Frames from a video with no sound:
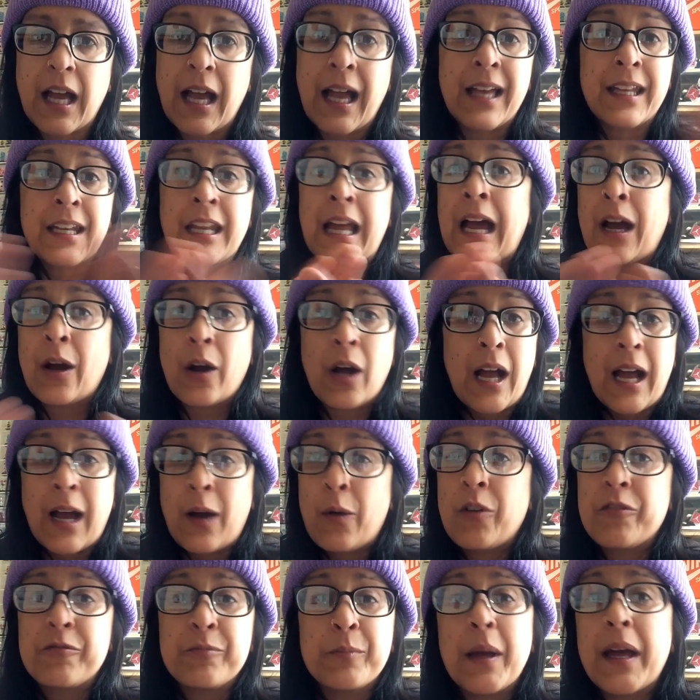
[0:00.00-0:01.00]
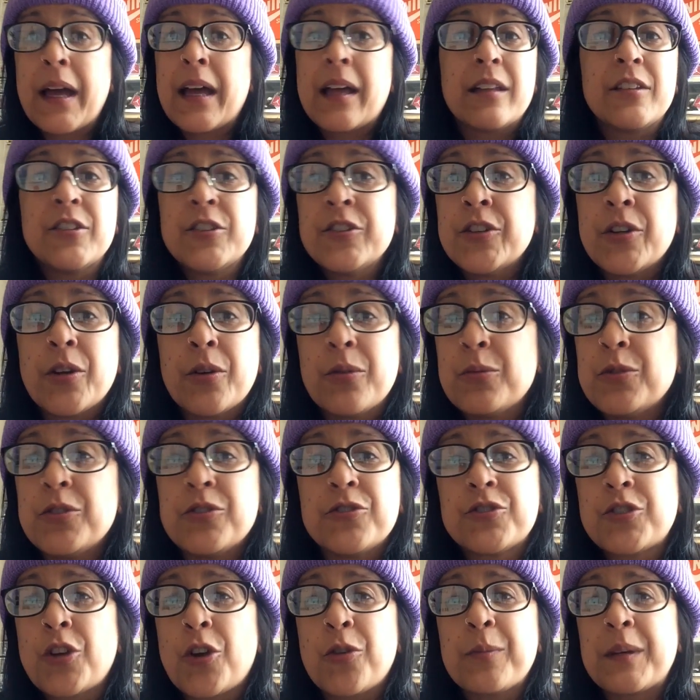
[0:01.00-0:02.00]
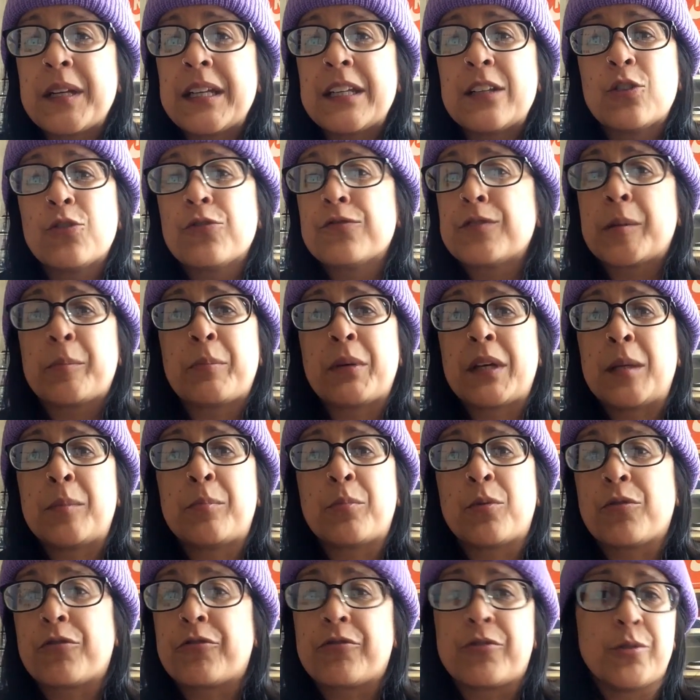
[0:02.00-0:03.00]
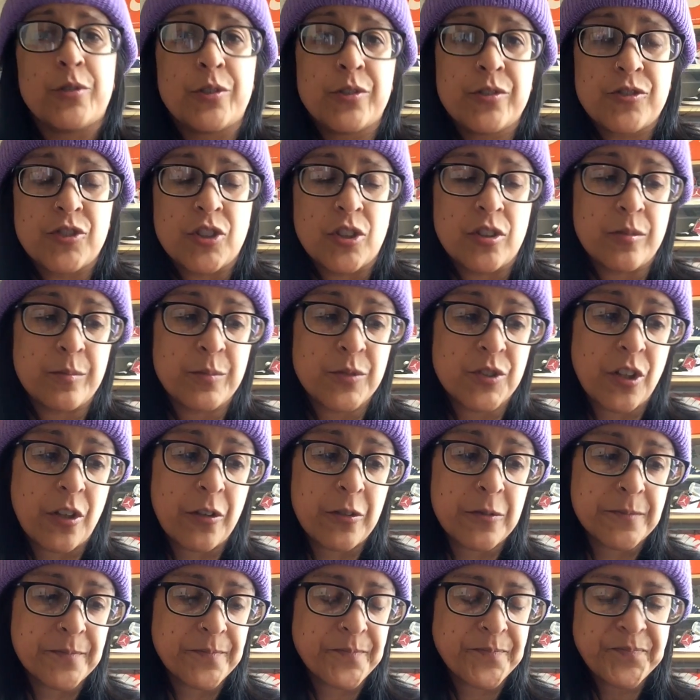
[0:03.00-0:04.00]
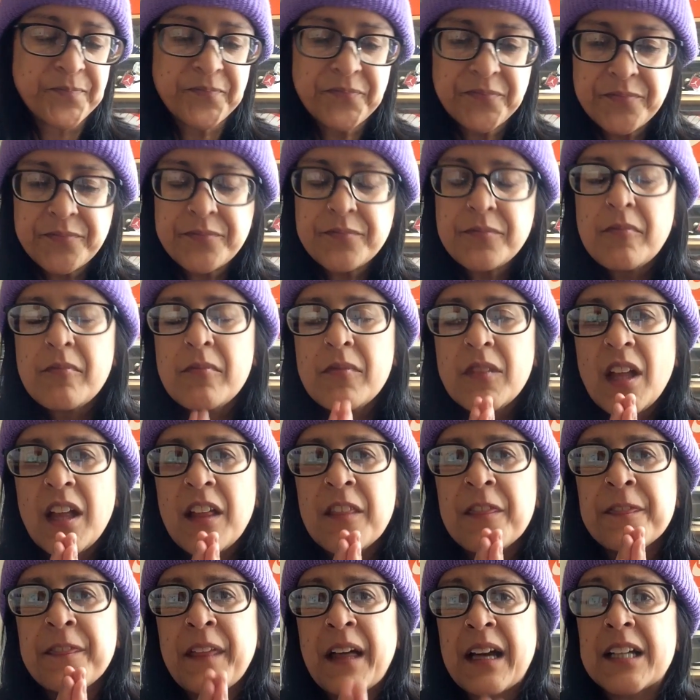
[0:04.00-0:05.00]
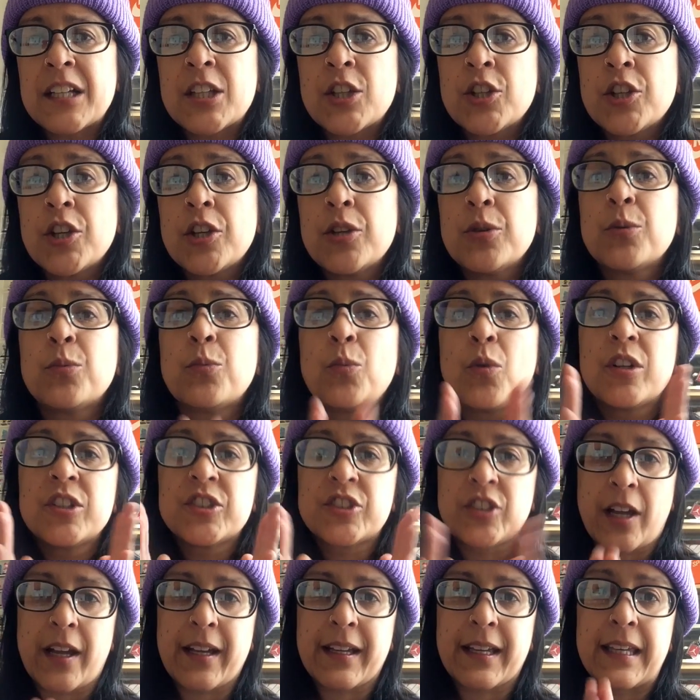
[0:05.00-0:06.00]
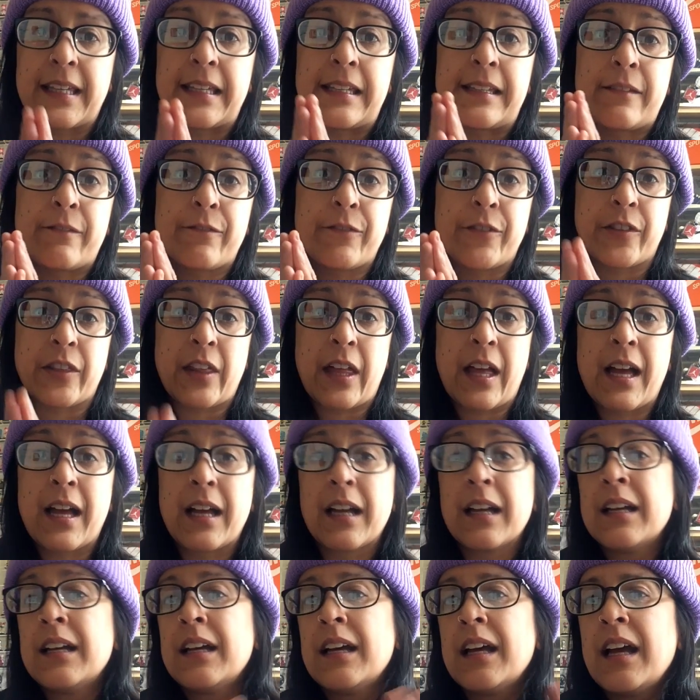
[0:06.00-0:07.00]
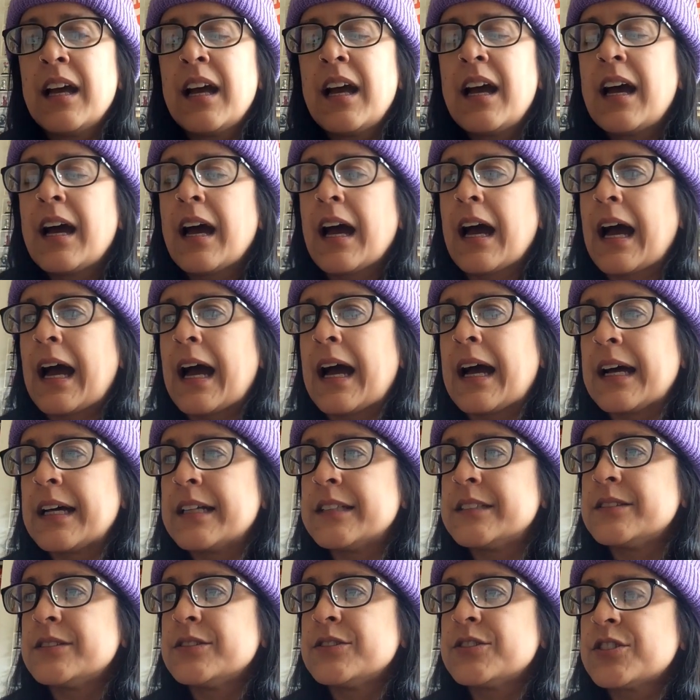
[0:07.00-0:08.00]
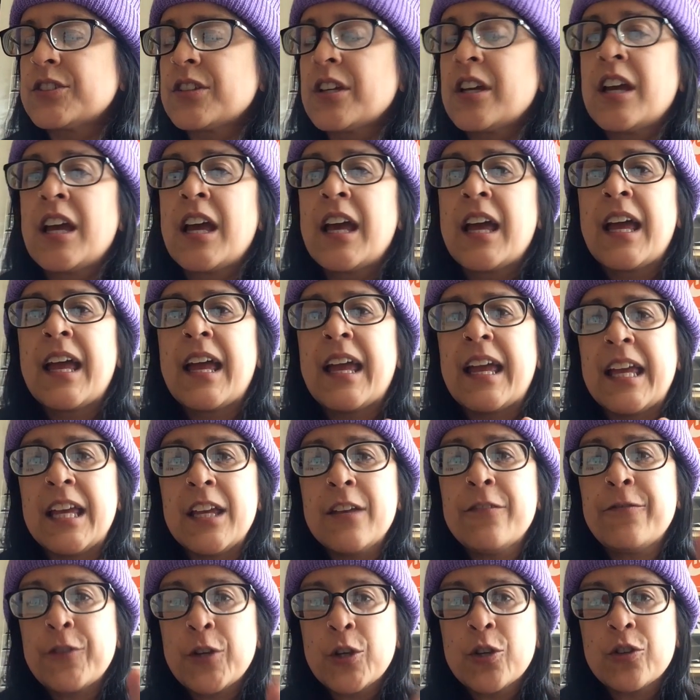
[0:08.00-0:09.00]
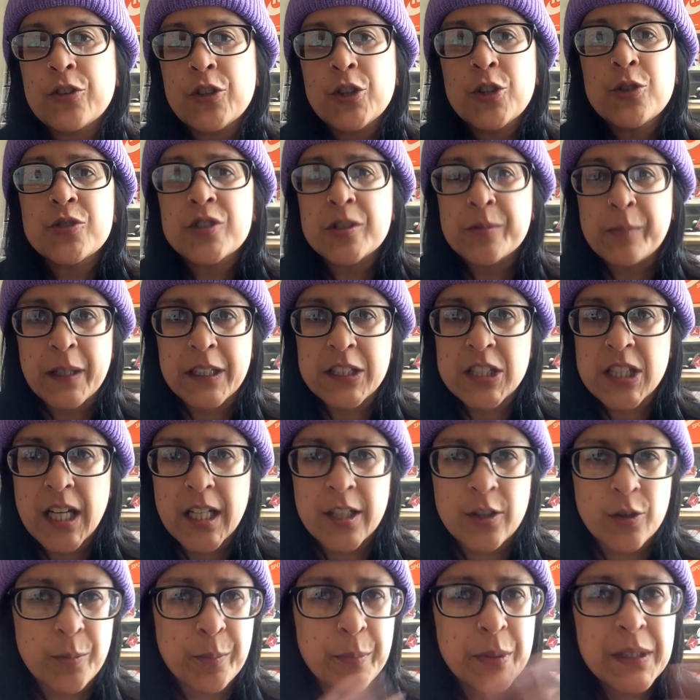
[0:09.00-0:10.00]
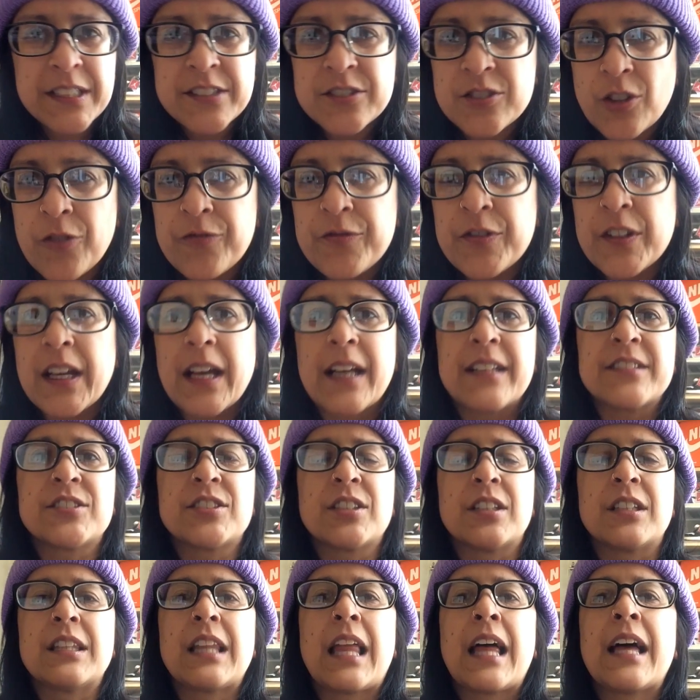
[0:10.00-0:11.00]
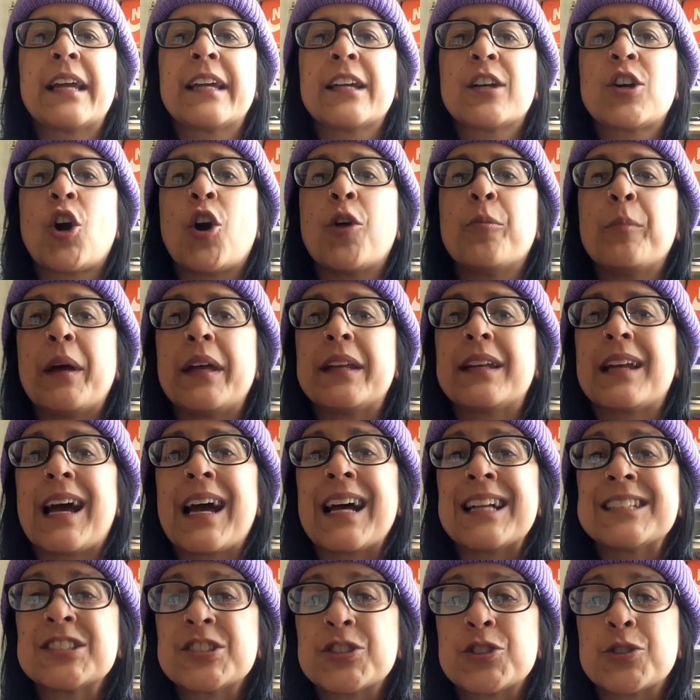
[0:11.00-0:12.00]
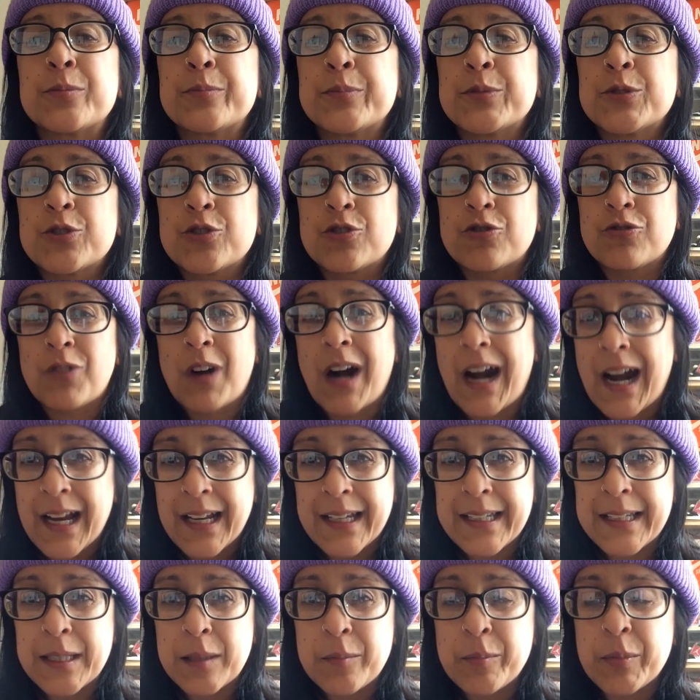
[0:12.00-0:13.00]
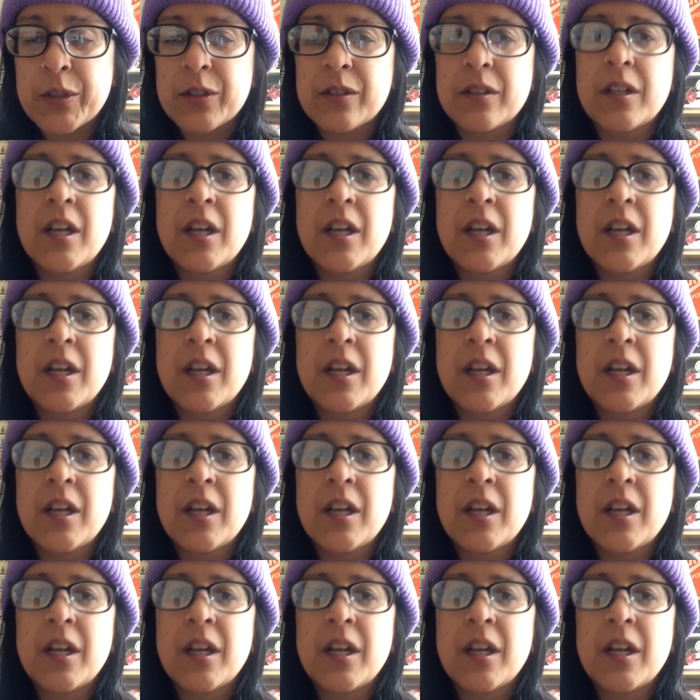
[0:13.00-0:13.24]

and how I've met, you know, so many lovely people through YouTube. So thank you, Jackie, for that. And if you're new to my channel, please don't forget to like, comment and subscribe.